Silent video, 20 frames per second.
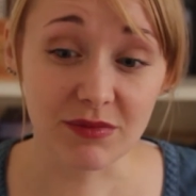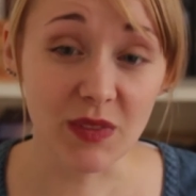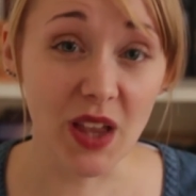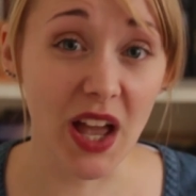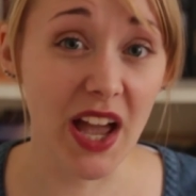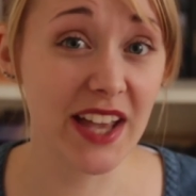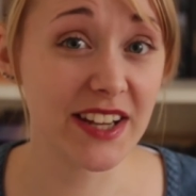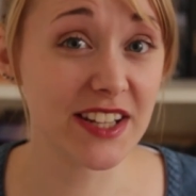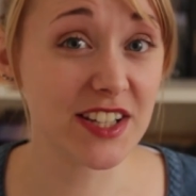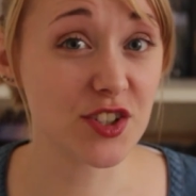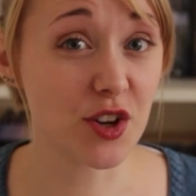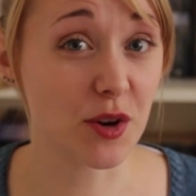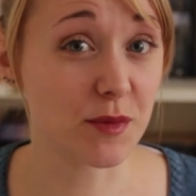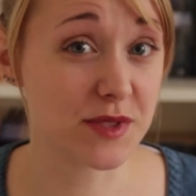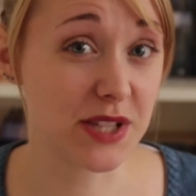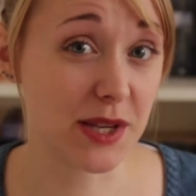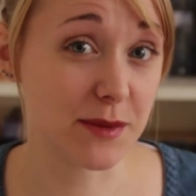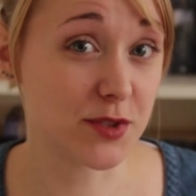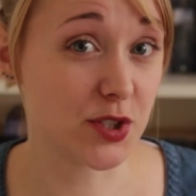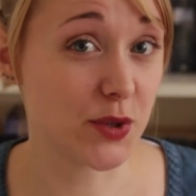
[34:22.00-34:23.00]
any top
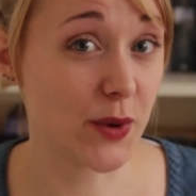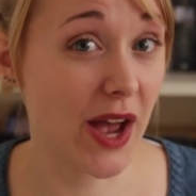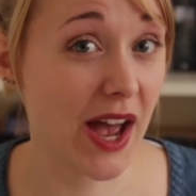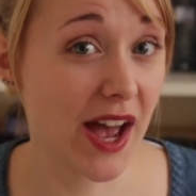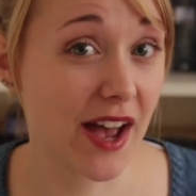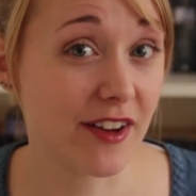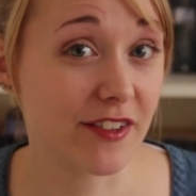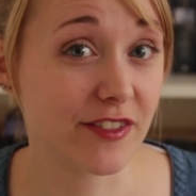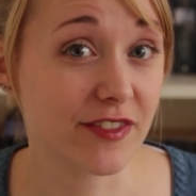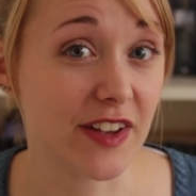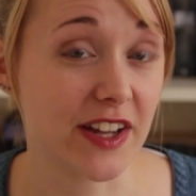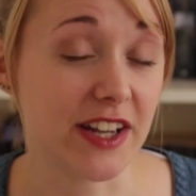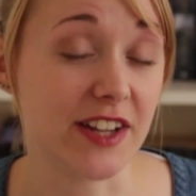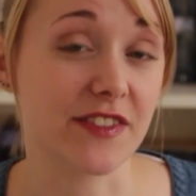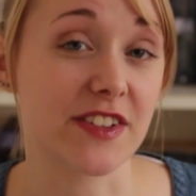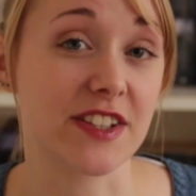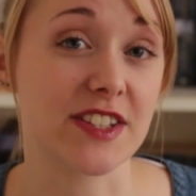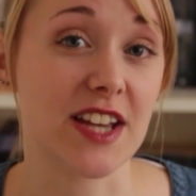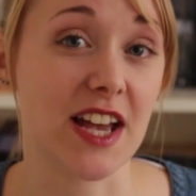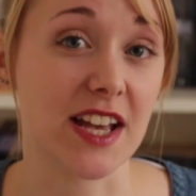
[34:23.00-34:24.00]
tips you have, any
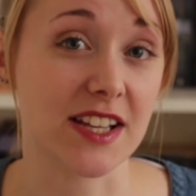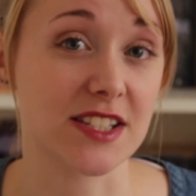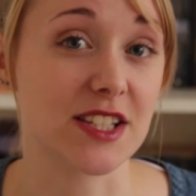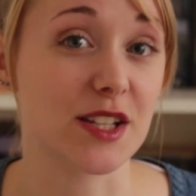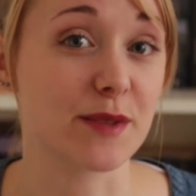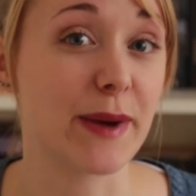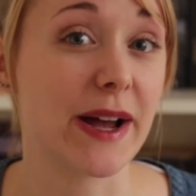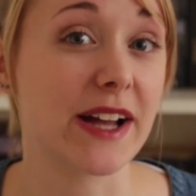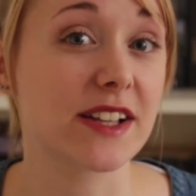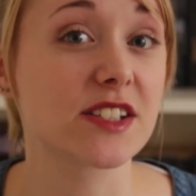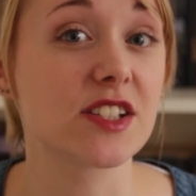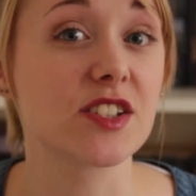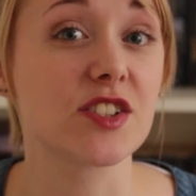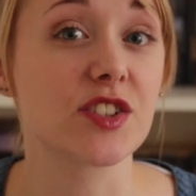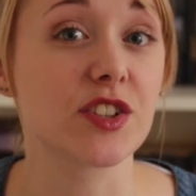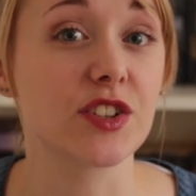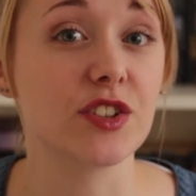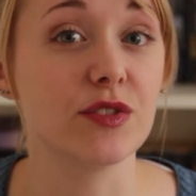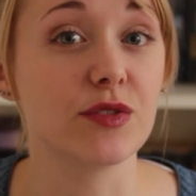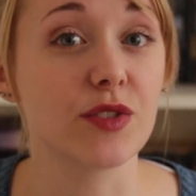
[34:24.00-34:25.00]
fantastic patterns
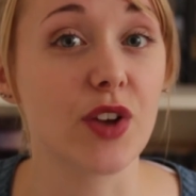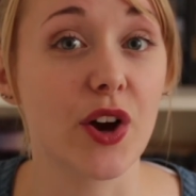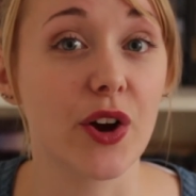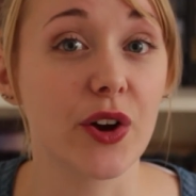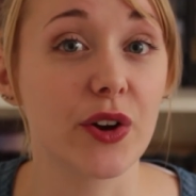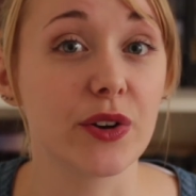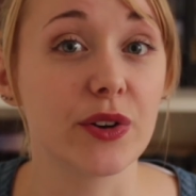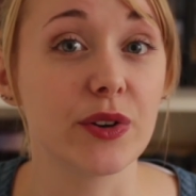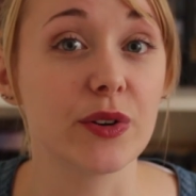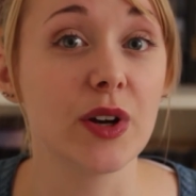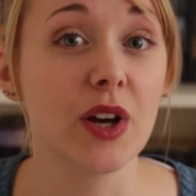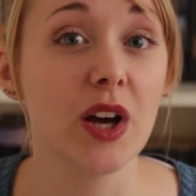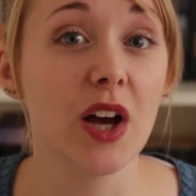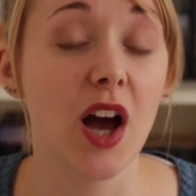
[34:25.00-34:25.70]
that you know,